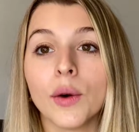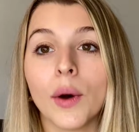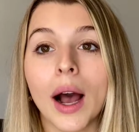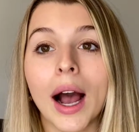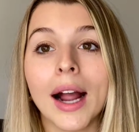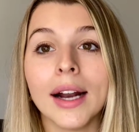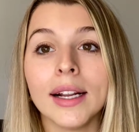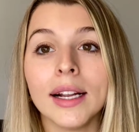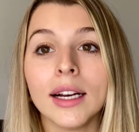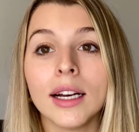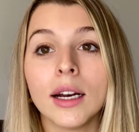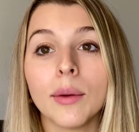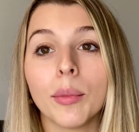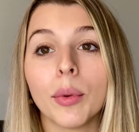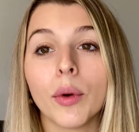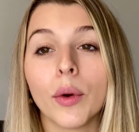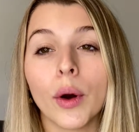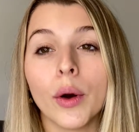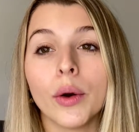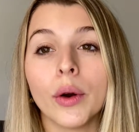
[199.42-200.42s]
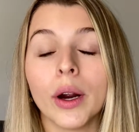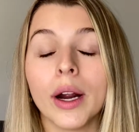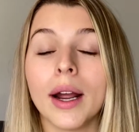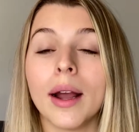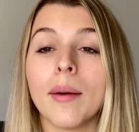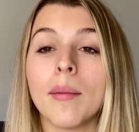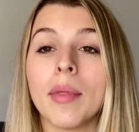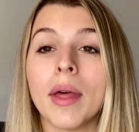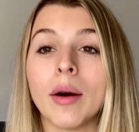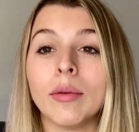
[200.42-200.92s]
I needed a
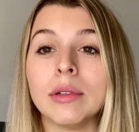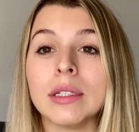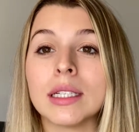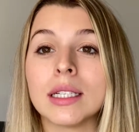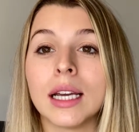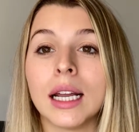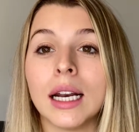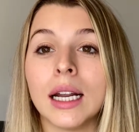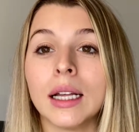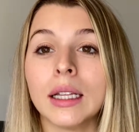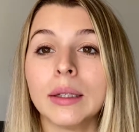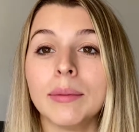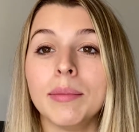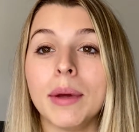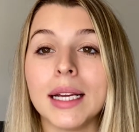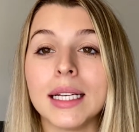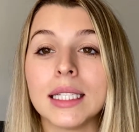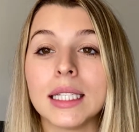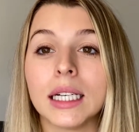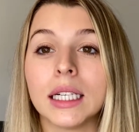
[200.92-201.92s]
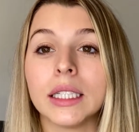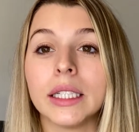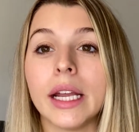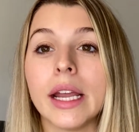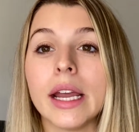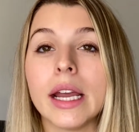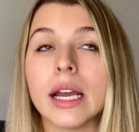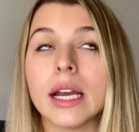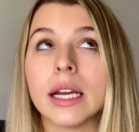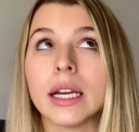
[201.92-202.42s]
program that was gonna
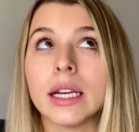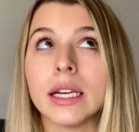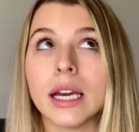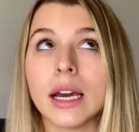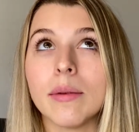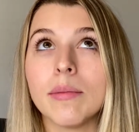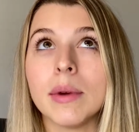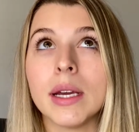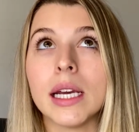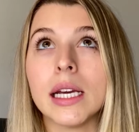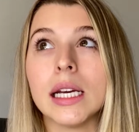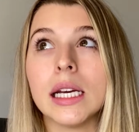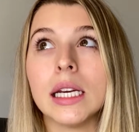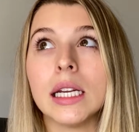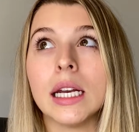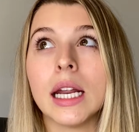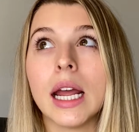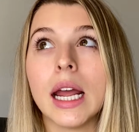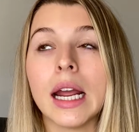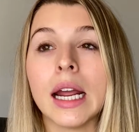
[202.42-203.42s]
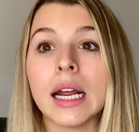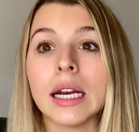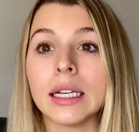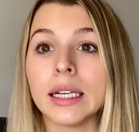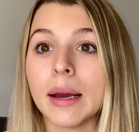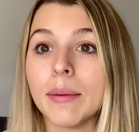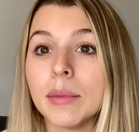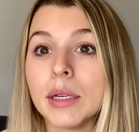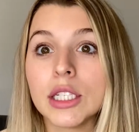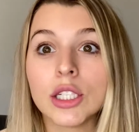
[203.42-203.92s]
basically get me in and
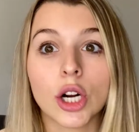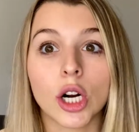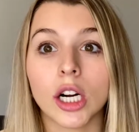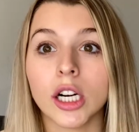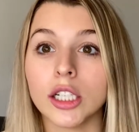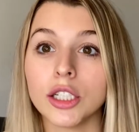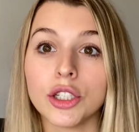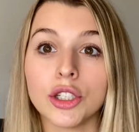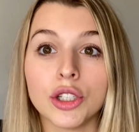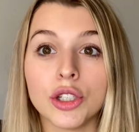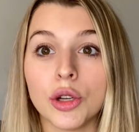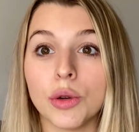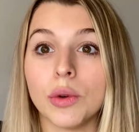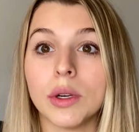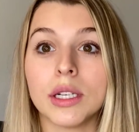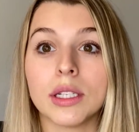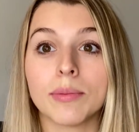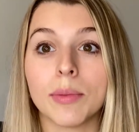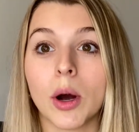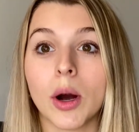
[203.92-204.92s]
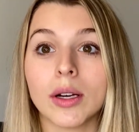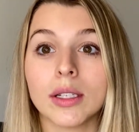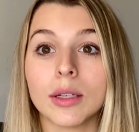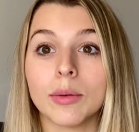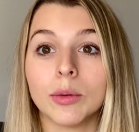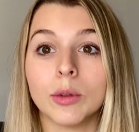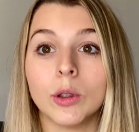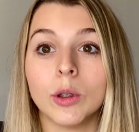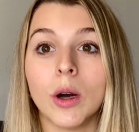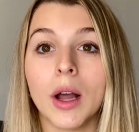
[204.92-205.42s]
get me started as soon as
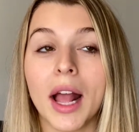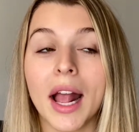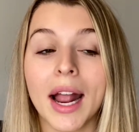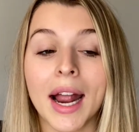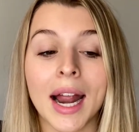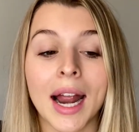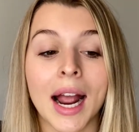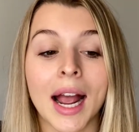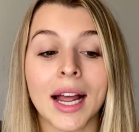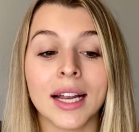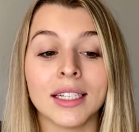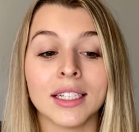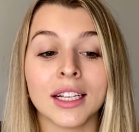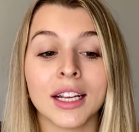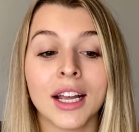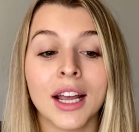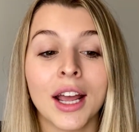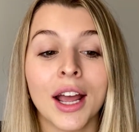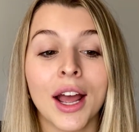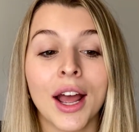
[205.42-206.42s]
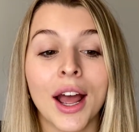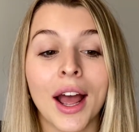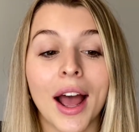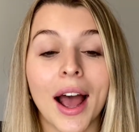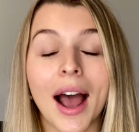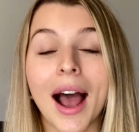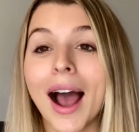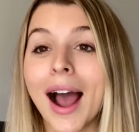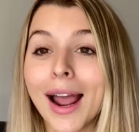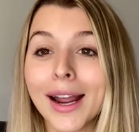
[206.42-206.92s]
possible. And
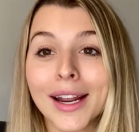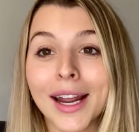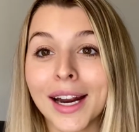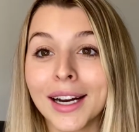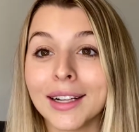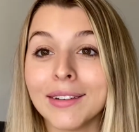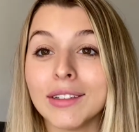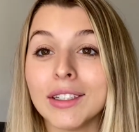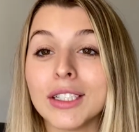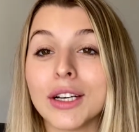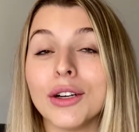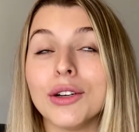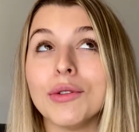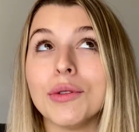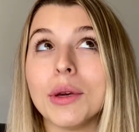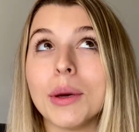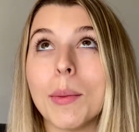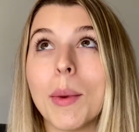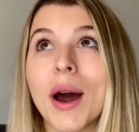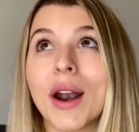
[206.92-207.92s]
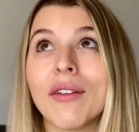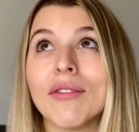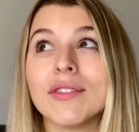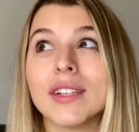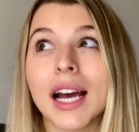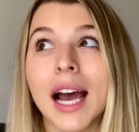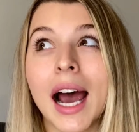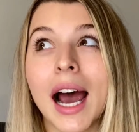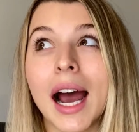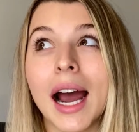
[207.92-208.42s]
I can't even tell you the amount of
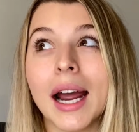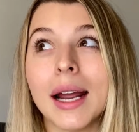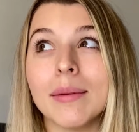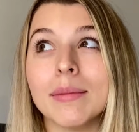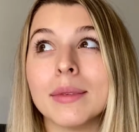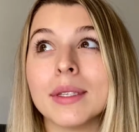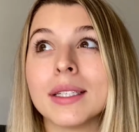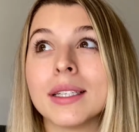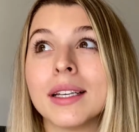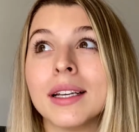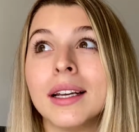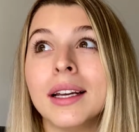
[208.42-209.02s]
times,